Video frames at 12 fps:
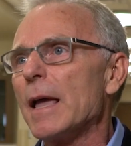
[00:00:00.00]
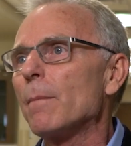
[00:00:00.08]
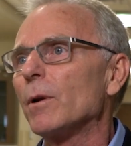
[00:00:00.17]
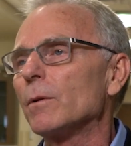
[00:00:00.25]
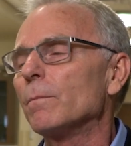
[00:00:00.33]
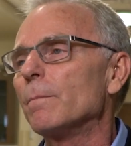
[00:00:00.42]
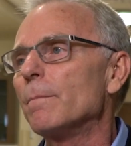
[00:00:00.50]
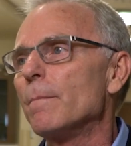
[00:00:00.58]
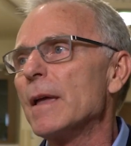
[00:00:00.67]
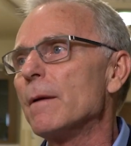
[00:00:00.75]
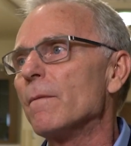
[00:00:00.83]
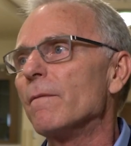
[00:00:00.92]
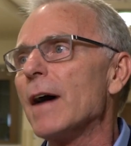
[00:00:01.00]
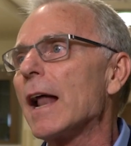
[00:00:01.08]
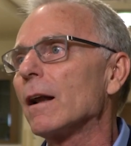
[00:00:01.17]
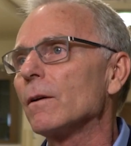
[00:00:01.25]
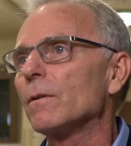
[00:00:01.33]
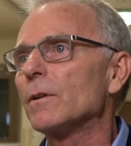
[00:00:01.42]
be able to be
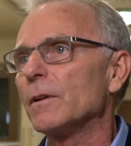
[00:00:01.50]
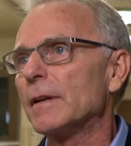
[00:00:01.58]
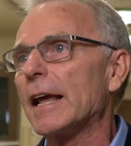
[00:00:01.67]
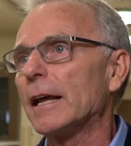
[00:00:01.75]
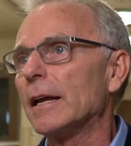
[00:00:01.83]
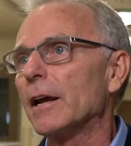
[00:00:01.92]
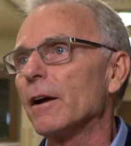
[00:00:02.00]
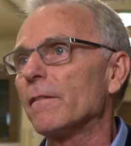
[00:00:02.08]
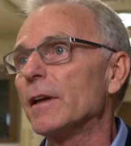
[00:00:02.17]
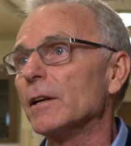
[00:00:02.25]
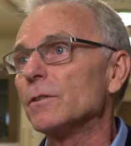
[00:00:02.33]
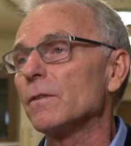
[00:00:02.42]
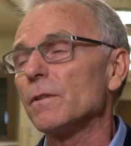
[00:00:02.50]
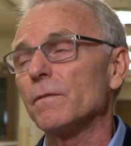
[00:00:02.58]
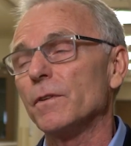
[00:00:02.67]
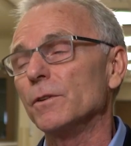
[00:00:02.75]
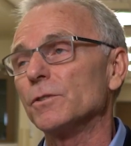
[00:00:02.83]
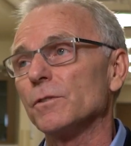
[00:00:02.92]
vital to taking care of kids for the
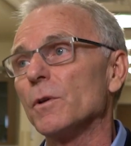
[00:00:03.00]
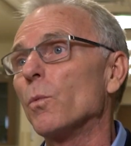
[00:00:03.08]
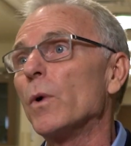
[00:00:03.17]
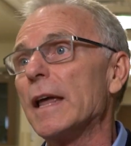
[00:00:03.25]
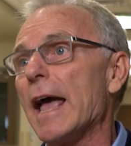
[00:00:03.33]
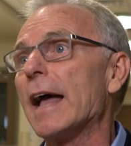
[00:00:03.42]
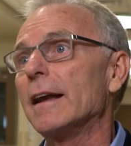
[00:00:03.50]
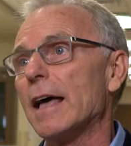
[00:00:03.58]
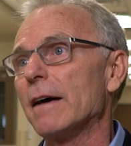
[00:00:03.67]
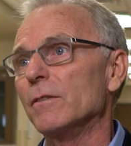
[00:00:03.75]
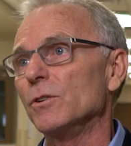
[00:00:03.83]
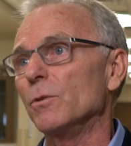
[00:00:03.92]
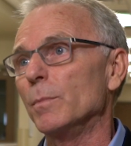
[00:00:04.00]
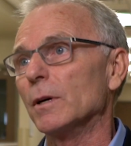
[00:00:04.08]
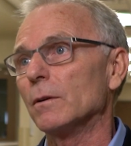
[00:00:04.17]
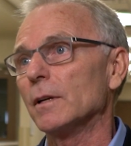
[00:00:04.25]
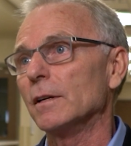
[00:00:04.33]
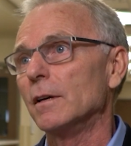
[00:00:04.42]
future, that we had to have a new
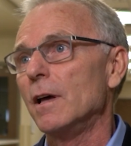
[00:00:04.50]
building.